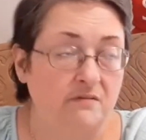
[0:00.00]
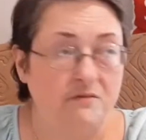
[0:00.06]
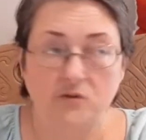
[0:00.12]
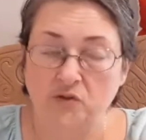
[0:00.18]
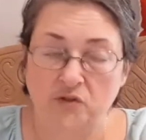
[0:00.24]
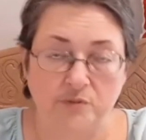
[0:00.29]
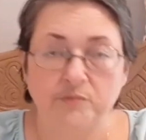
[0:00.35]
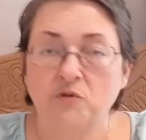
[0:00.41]

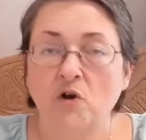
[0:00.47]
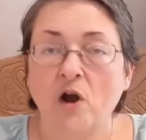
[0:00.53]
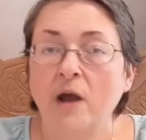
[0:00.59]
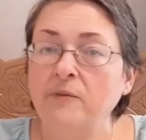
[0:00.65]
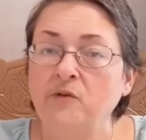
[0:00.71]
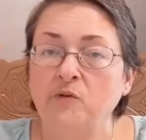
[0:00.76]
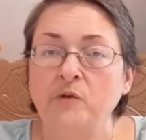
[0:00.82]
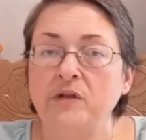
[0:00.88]
to
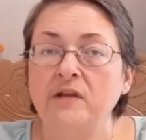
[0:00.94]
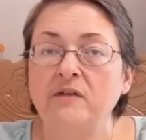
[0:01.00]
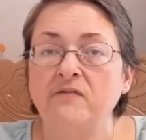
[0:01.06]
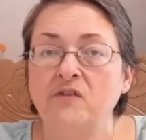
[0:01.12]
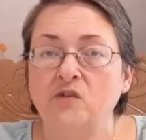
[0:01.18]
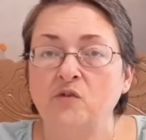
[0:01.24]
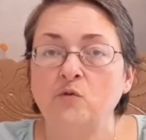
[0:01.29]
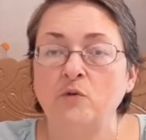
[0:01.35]
subscribe so we can
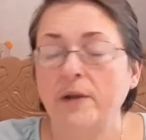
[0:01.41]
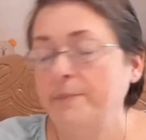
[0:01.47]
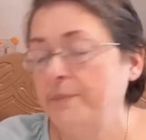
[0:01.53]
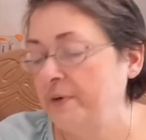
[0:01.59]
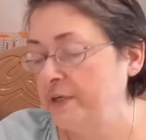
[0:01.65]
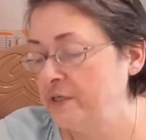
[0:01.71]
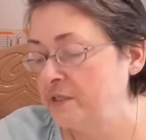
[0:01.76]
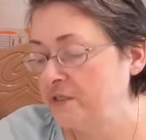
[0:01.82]
give this away
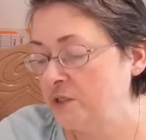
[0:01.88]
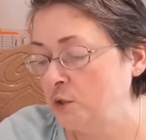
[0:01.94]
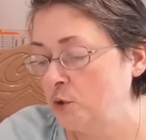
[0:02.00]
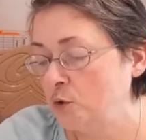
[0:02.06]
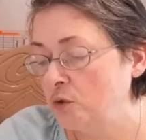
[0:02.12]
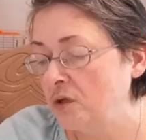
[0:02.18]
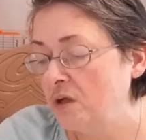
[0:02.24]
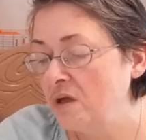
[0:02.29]
pretty
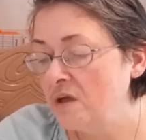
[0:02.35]
soon.